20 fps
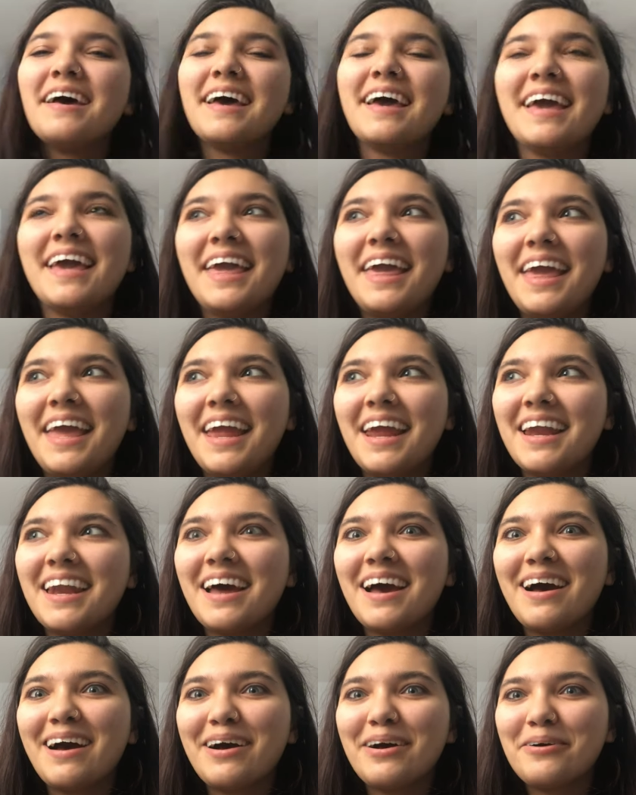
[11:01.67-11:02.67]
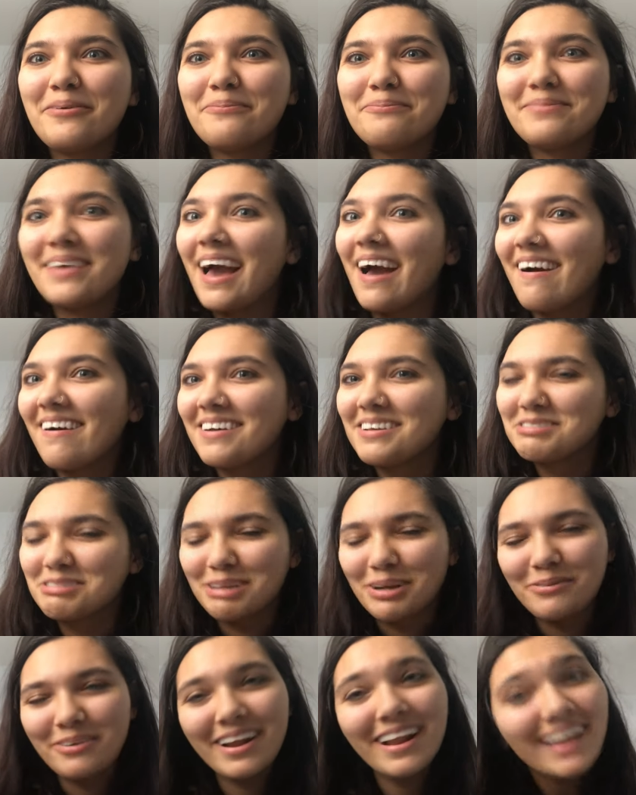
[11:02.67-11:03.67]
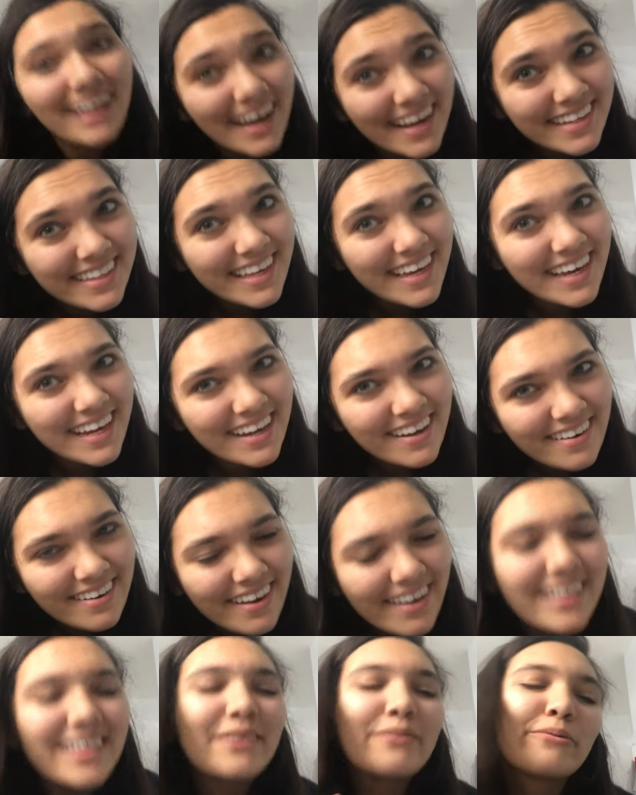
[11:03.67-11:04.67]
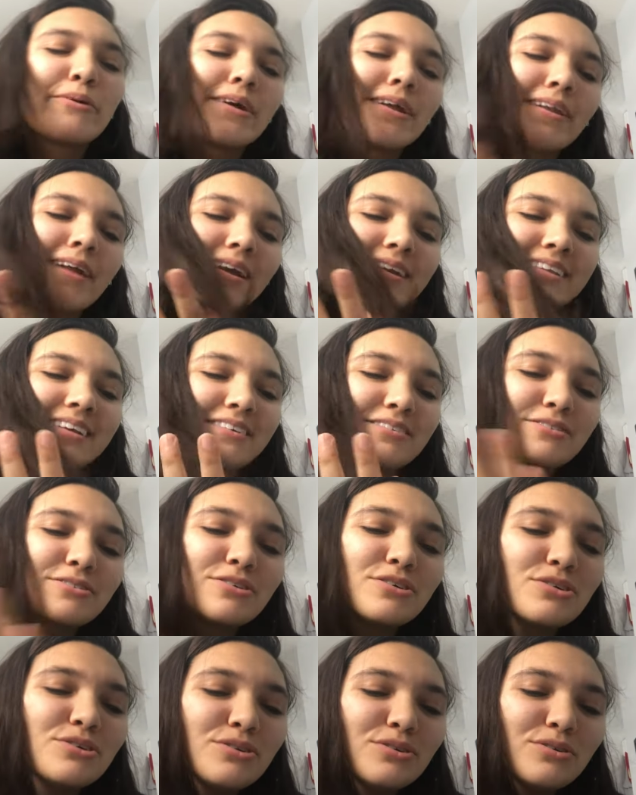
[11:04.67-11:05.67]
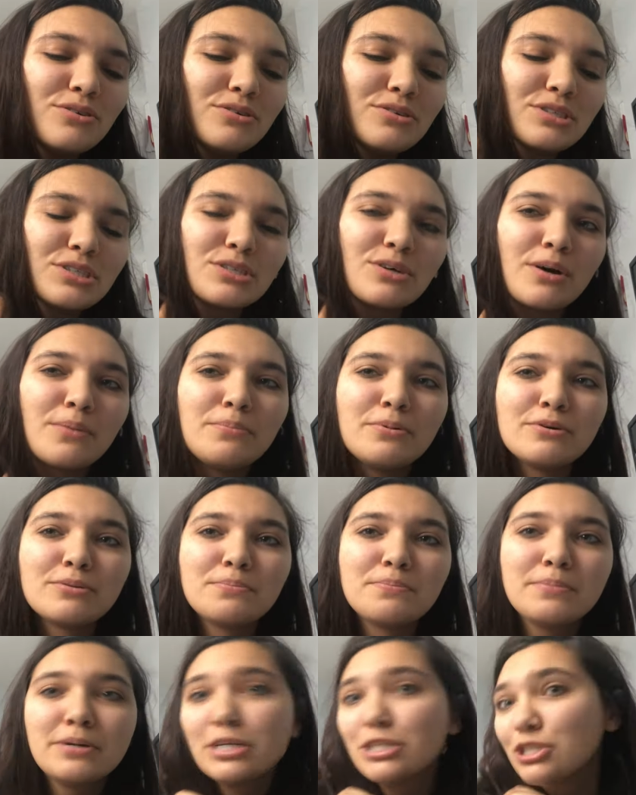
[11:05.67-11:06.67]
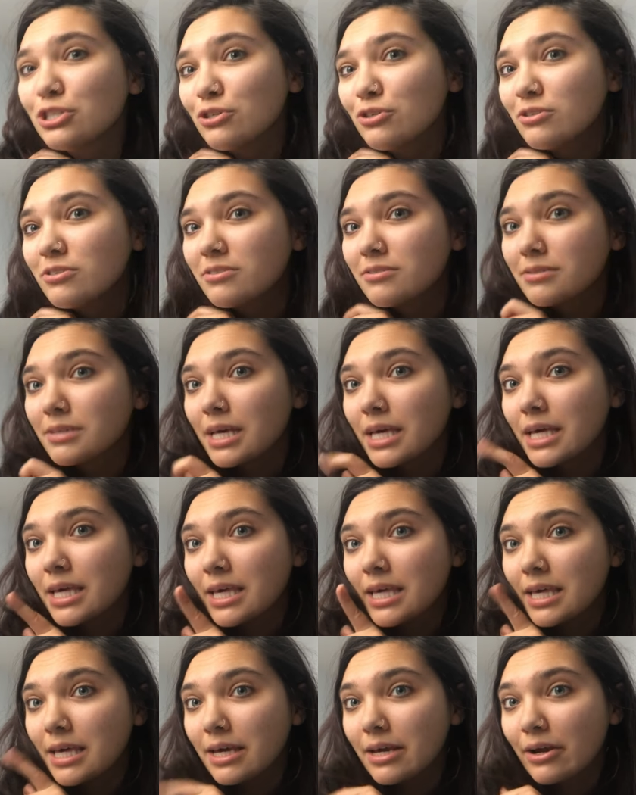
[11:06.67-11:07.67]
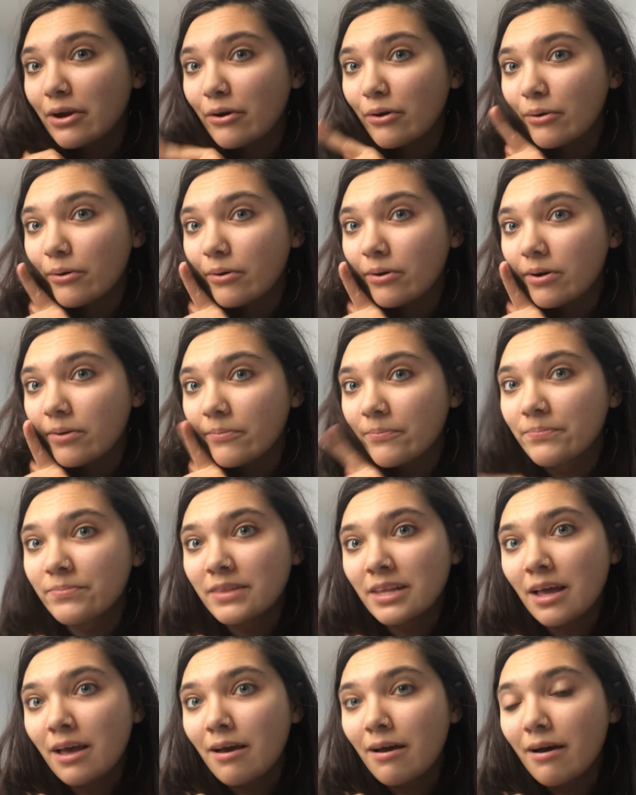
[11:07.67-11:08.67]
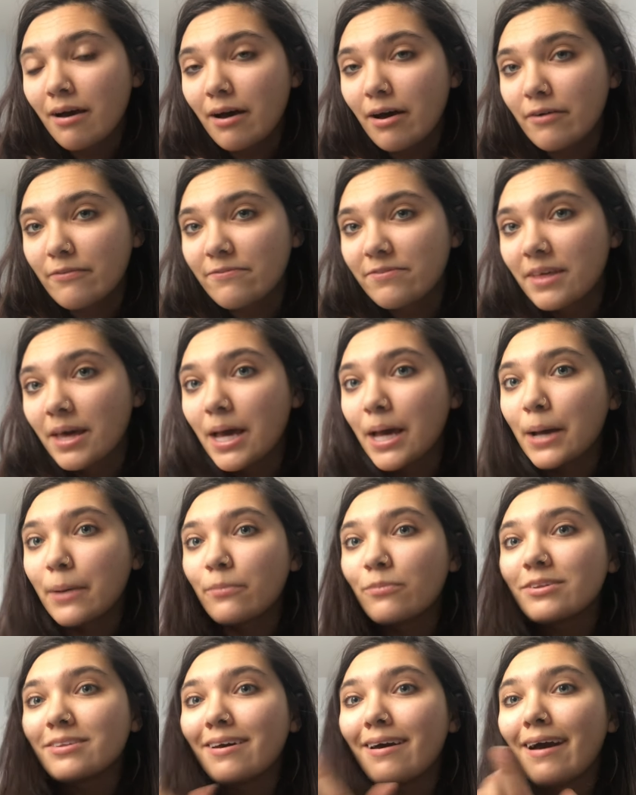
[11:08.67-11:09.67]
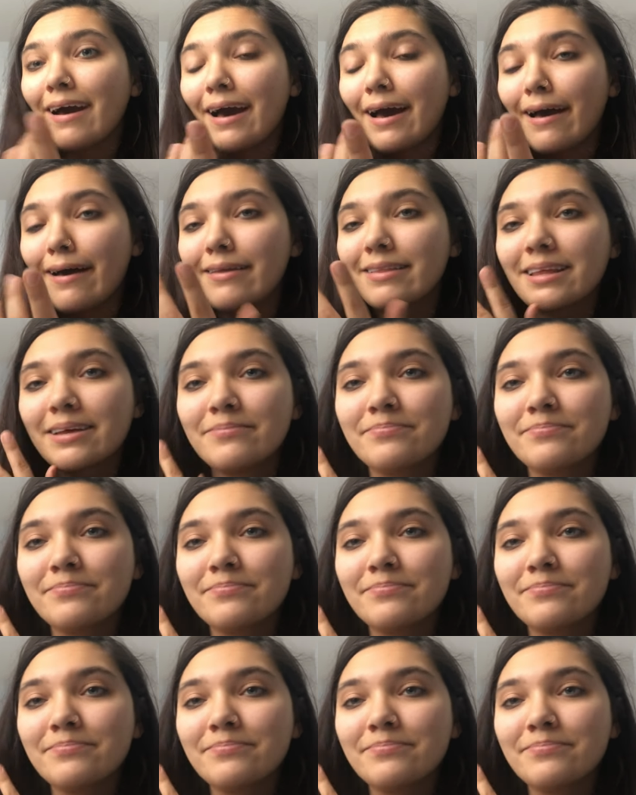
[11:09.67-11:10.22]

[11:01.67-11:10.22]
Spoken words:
And yeah, so I really liked it, and you really liked it too. So I put pictures here of them with the hat.